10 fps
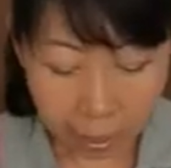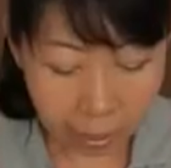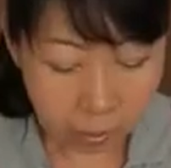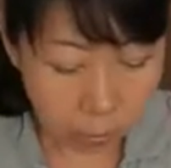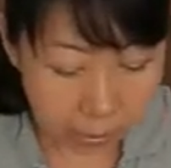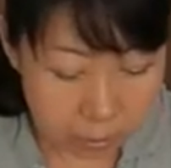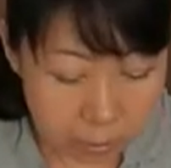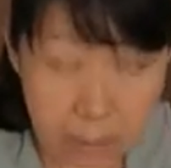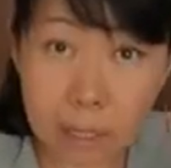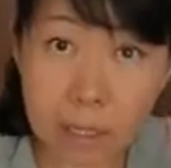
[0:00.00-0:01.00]
and we can
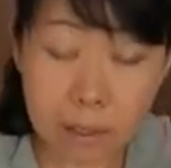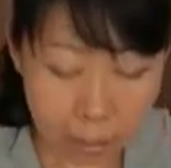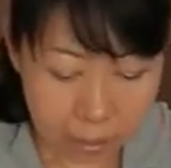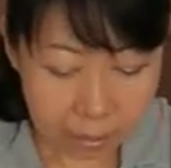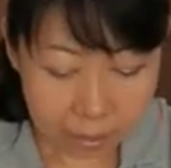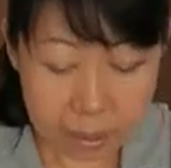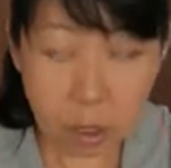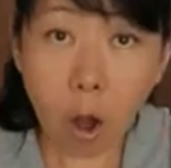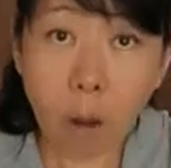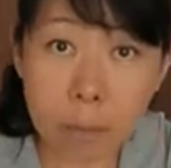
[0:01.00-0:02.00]
see that
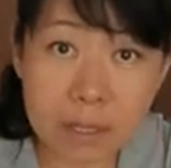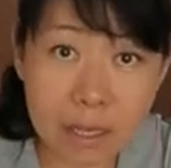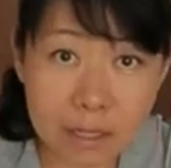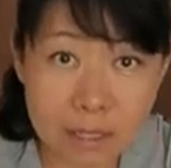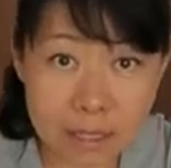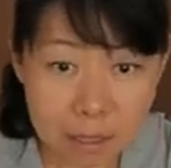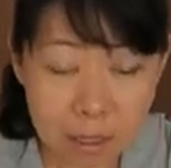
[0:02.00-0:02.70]
the opposite